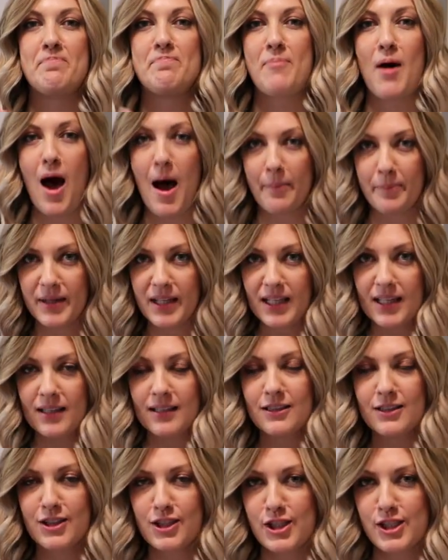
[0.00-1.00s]

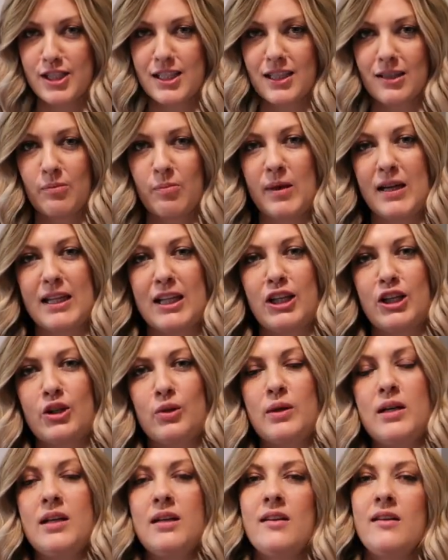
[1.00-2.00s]
Boppy nursing pillow